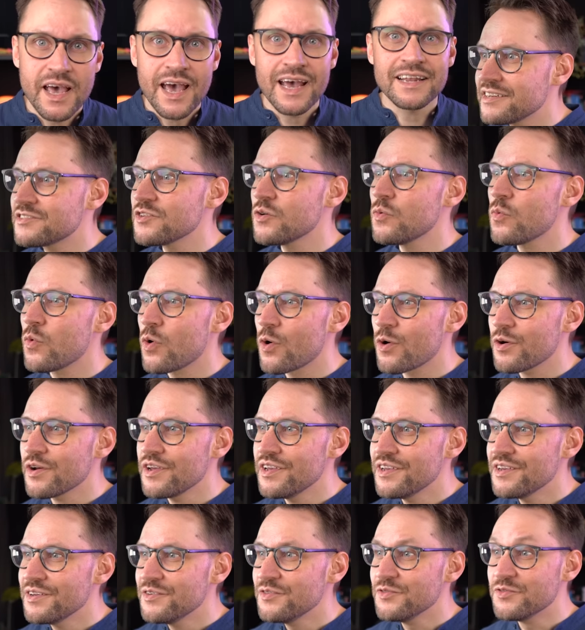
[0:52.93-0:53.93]
And don't
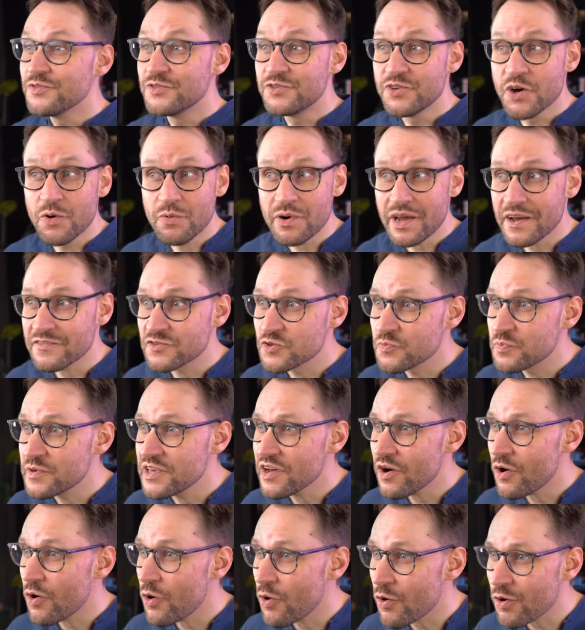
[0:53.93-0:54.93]
worry, you don't have to
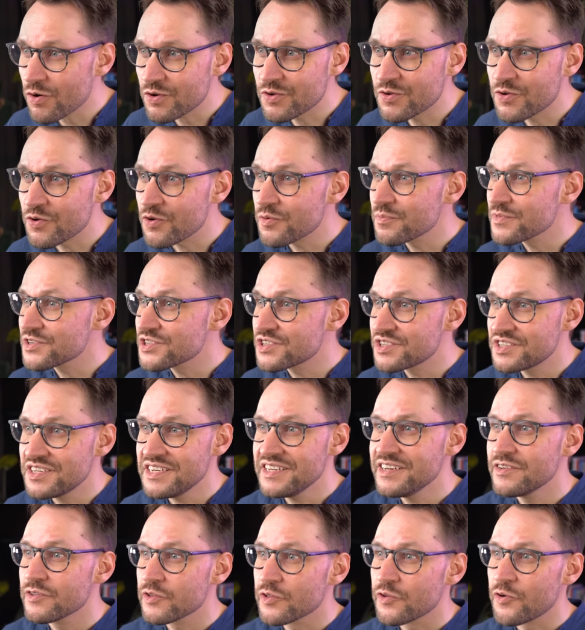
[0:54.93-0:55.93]
be a hardcore
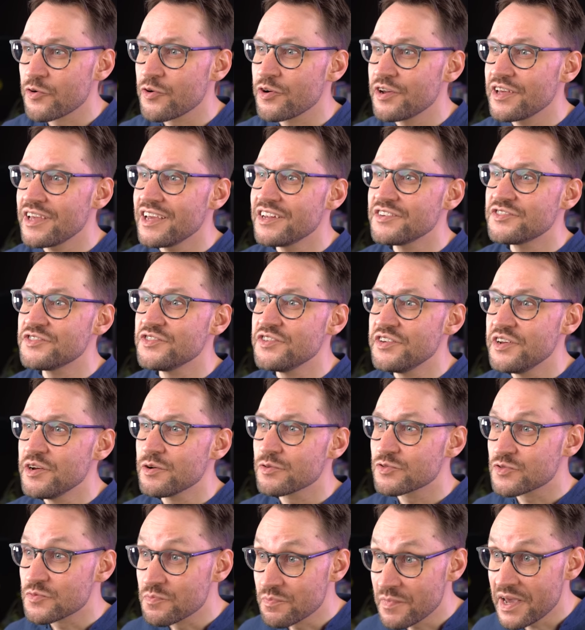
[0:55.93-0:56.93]
machine learning
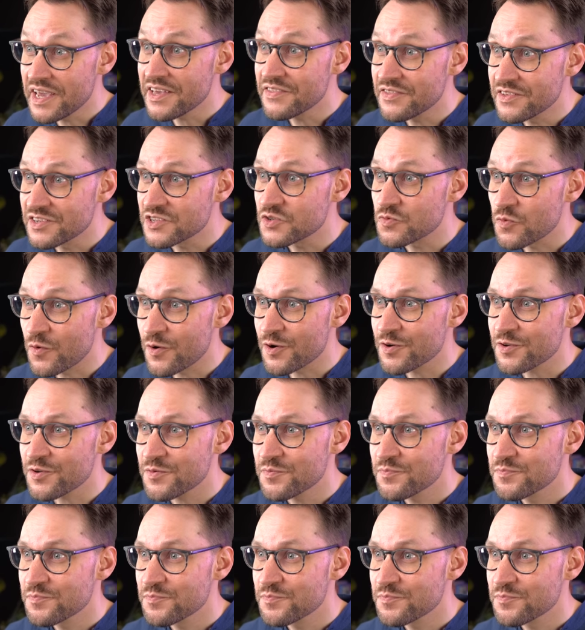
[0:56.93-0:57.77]
engineer to make this work.